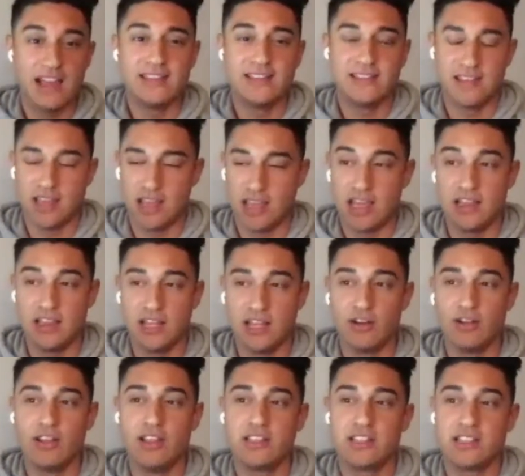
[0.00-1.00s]
He
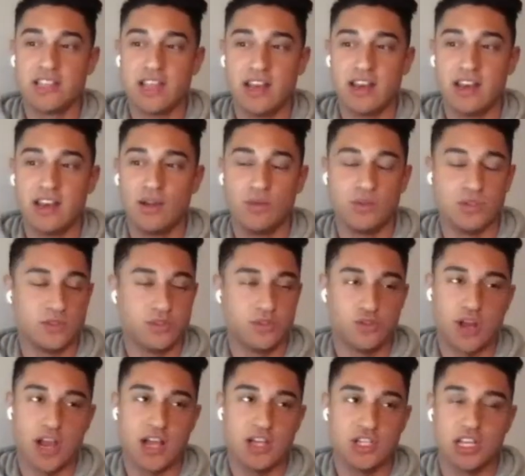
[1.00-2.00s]
literally said it was
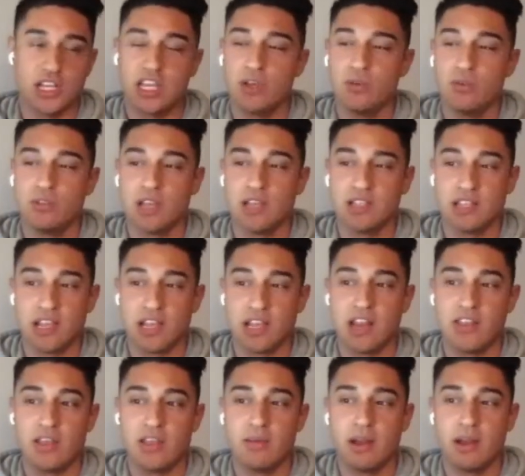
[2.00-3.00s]
tragic. I was like, can I
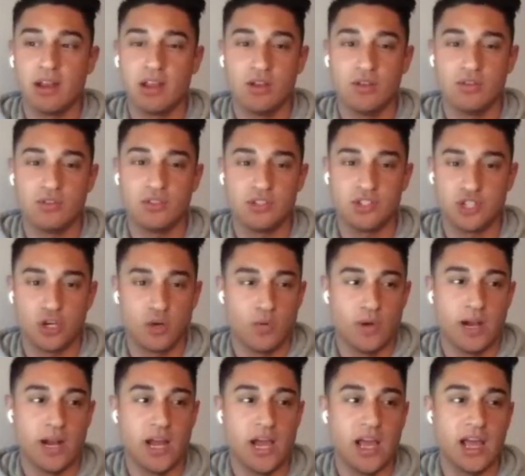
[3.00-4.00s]
think about it? He goes, sure,
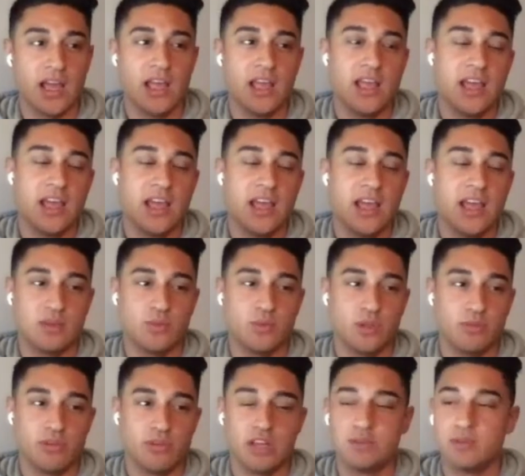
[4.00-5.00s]
why not? I said, will the
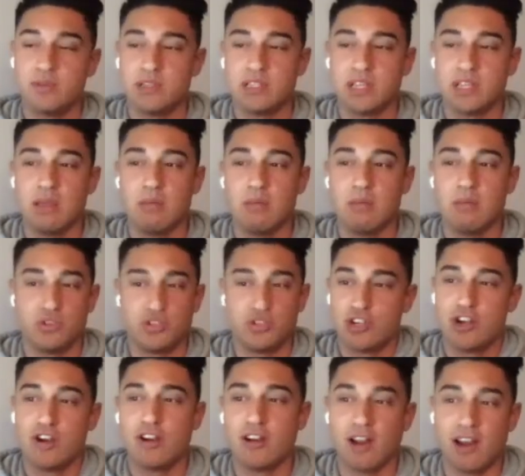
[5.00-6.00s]
price be the same? He goes,
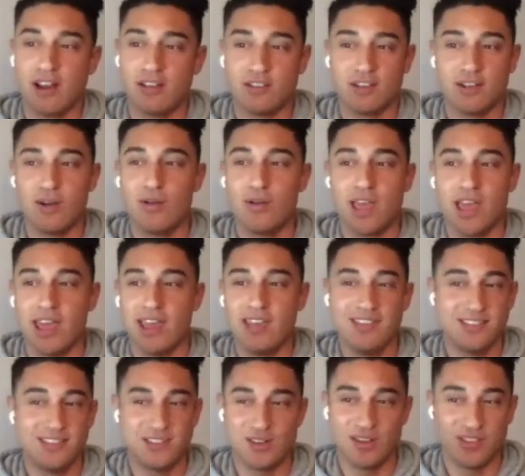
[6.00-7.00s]
sure. And I was like, okay,
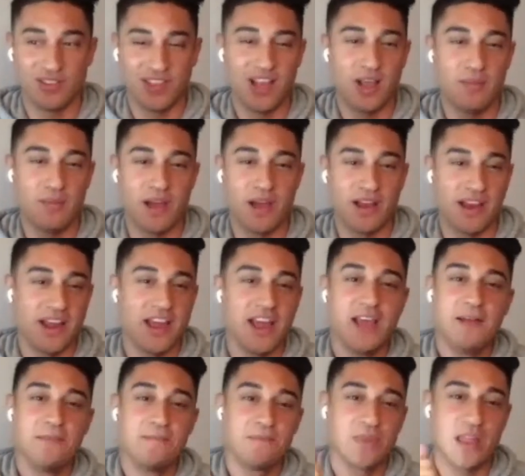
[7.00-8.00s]
so I'll think about it.
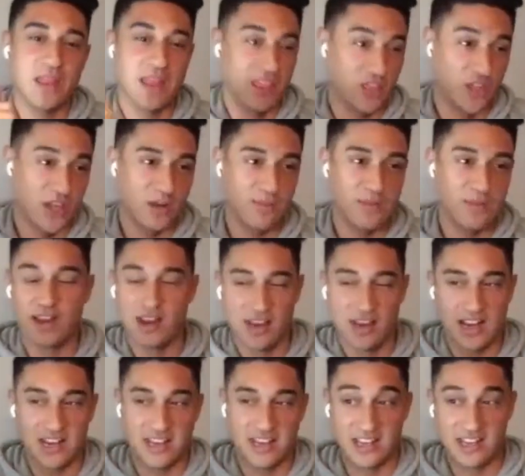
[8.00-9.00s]
And I thought about it and
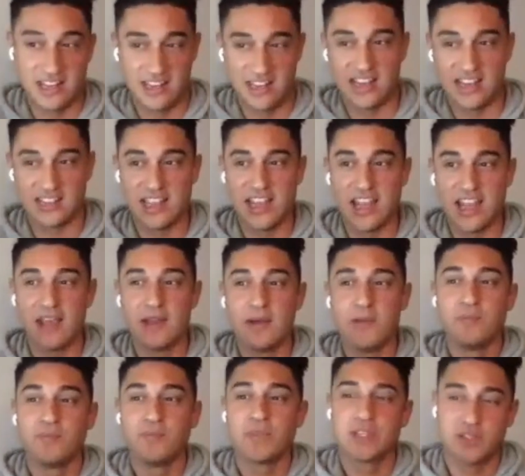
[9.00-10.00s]
I did it the next day.
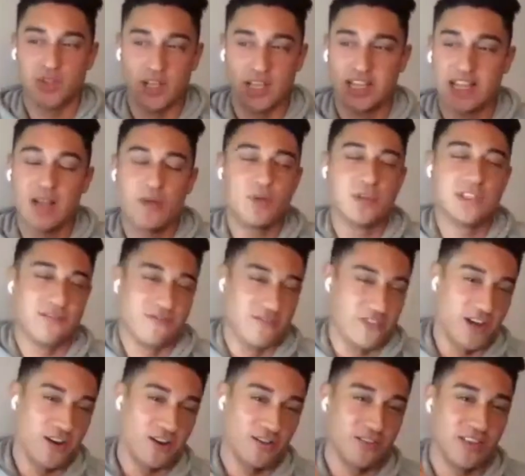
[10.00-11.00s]
So like, that wasn't
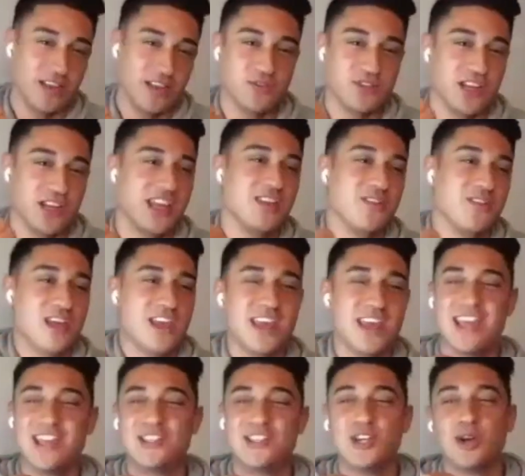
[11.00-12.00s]
fair. That was like, he
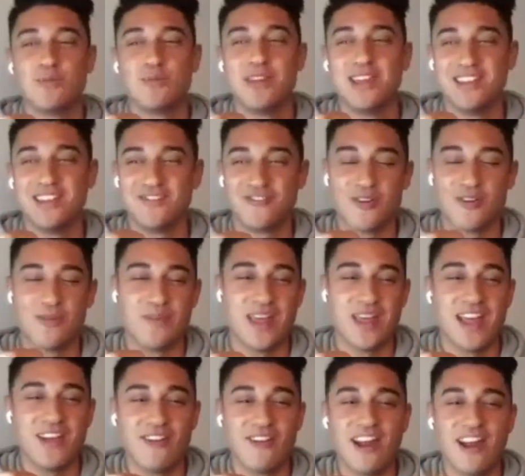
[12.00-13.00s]
took me from
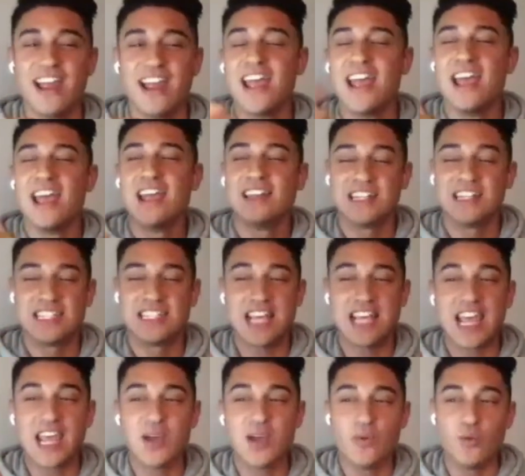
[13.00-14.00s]
that, right? The
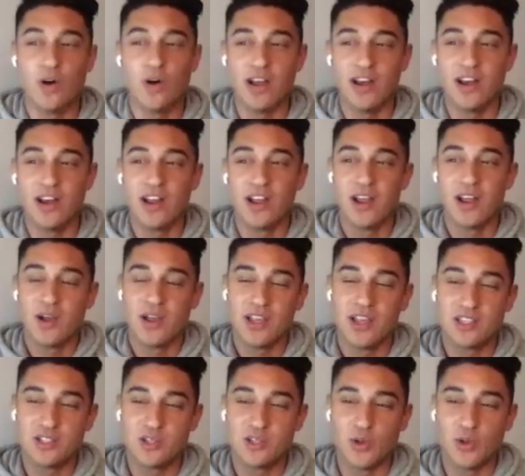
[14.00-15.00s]
second one, he
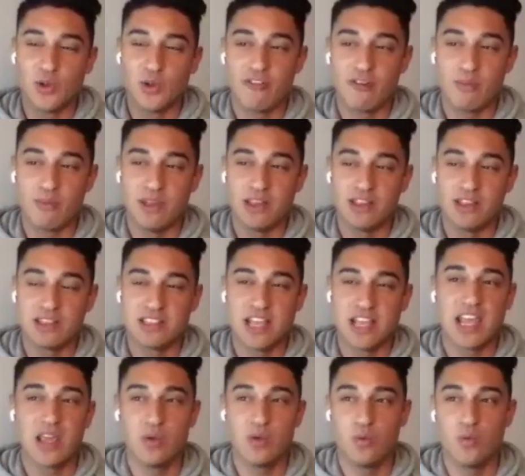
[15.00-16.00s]
stole that from me. The
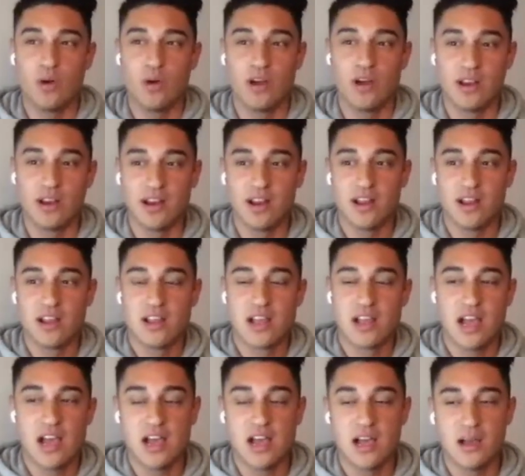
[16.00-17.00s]
second one,
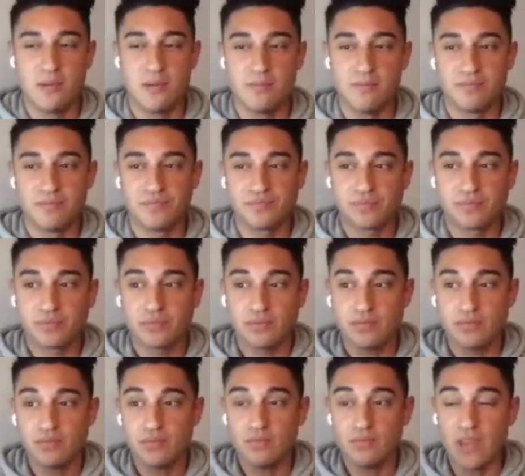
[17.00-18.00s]

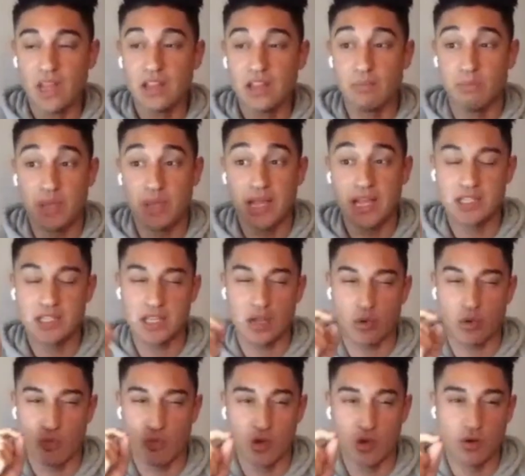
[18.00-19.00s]
the biggest like
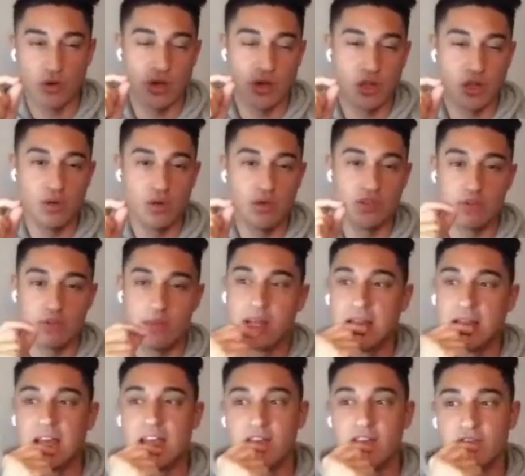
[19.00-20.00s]
real close of my
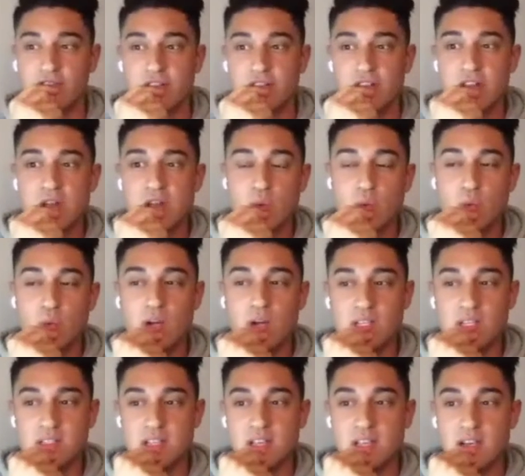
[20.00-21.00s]
life
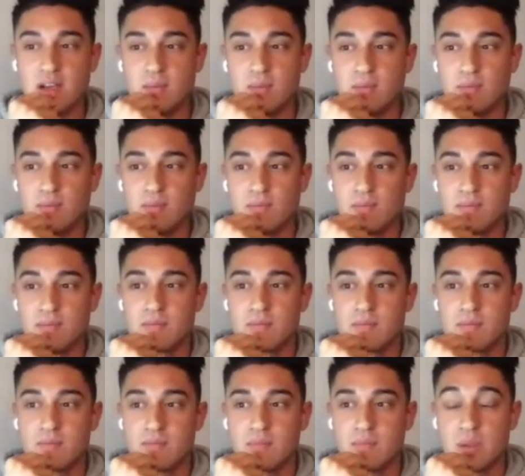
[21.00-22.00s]
was
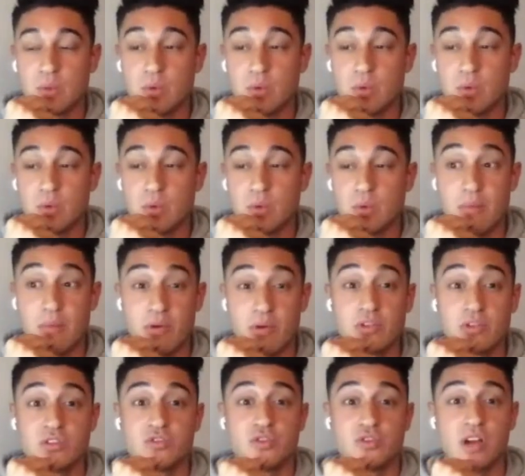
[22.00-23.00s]
when I bought
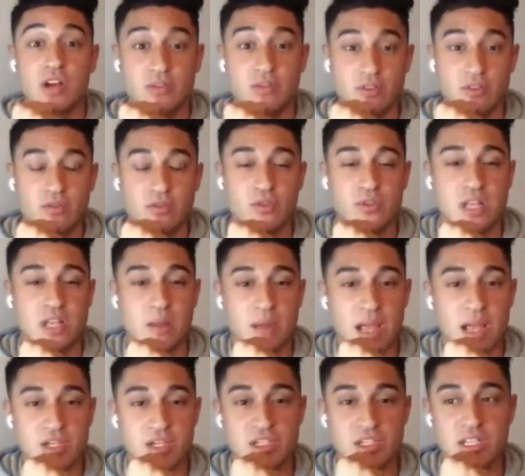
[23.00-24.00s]
personal training for the first time.
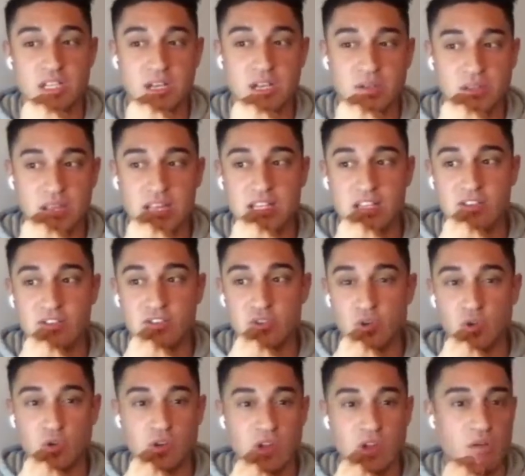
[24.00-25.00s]
Actually, I was 18 years
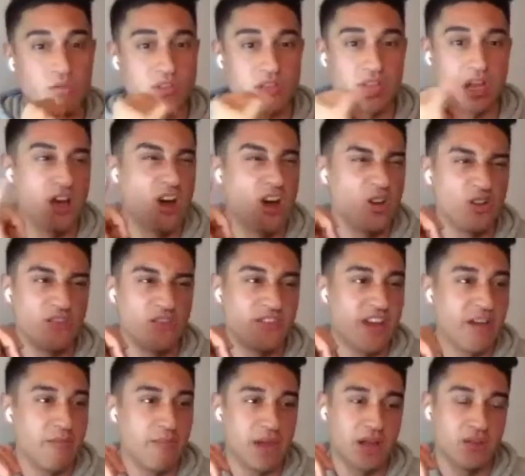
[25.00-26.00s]
old. I was like
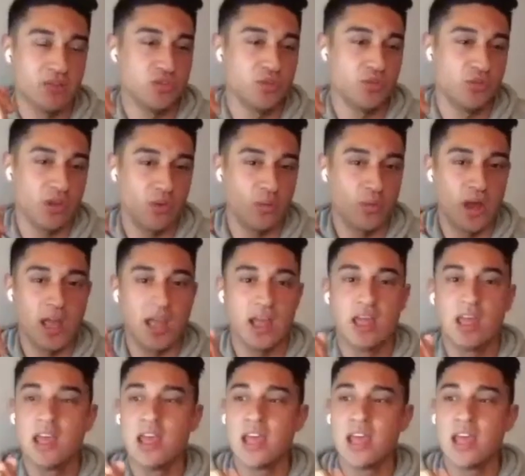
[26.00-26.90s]
105 pounds soaking wet.